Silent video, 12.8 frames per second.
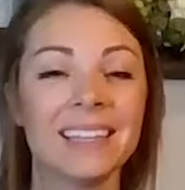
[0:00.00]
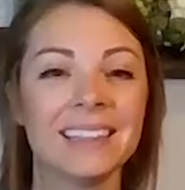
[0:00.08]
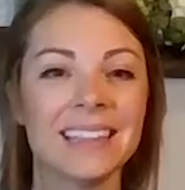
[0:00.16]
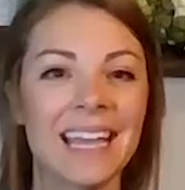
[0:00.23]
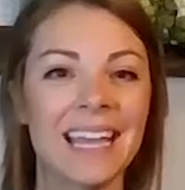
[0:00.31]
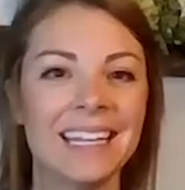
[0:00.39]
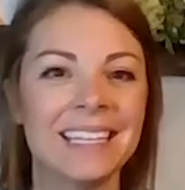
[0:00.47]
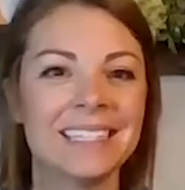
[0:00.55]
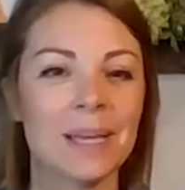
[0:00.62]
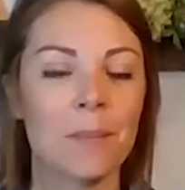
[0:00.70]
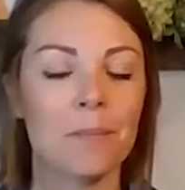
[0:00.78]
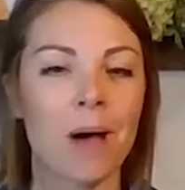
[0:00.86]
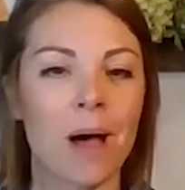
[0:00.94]
Ladies,
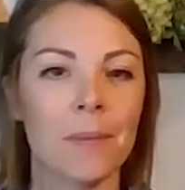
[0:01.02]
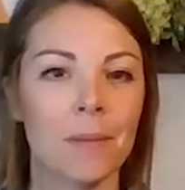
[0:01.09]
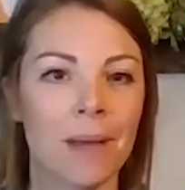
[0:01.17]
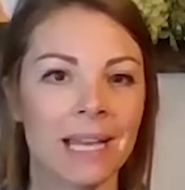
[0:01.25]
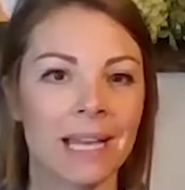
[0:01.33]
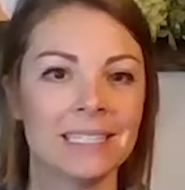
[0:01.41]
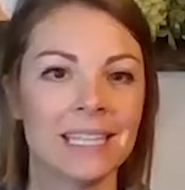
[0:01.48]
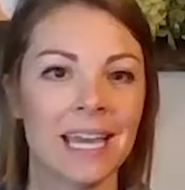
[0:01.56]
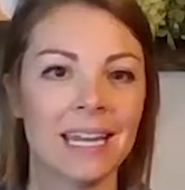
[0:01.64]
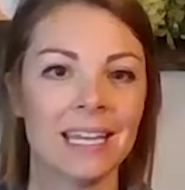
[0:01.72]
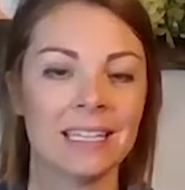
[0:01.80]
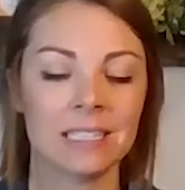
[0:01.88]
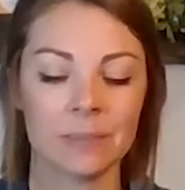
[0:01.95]
Mama Mindset
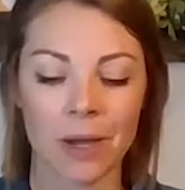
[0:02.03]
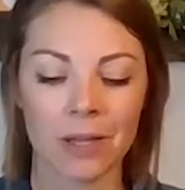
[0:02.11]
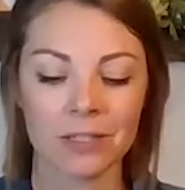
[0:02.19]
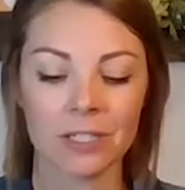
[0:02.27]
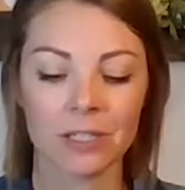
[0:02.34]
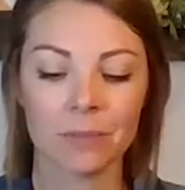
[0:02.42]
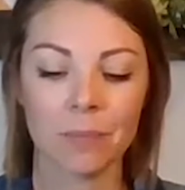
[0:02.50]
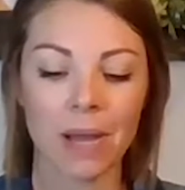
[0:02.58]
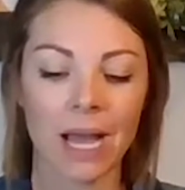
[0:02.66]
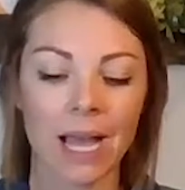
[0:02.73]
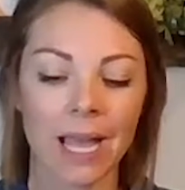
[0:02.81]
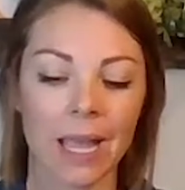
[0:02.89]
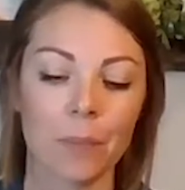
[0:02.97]
is sponsored
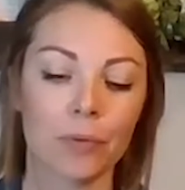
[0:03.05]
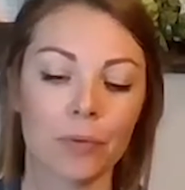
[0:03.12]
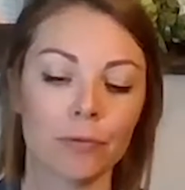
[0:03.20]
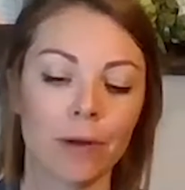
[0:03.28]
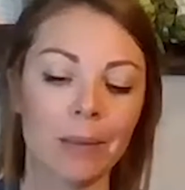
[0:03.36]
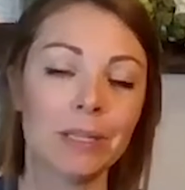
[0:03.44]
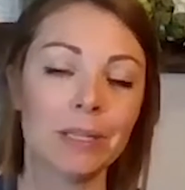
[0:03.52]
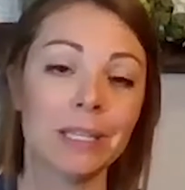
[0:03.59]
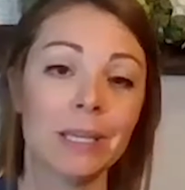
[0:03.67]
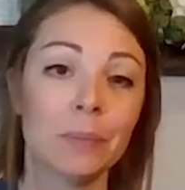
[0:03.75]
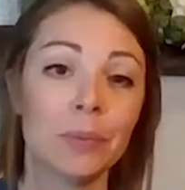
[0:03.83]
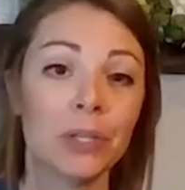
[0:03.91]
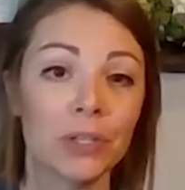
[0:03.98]
by
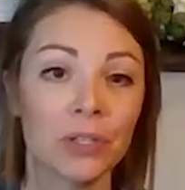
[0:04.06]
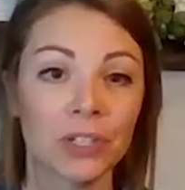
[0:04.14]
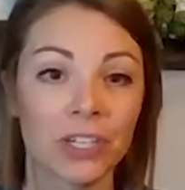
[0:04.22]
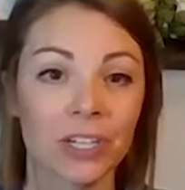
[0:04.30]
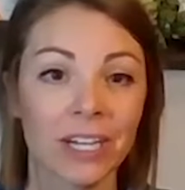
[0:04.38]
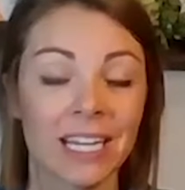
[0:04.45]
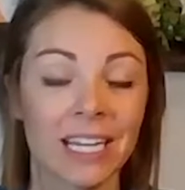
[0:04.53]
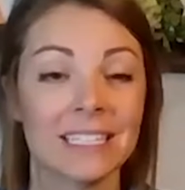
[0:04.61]
Primally Pure. It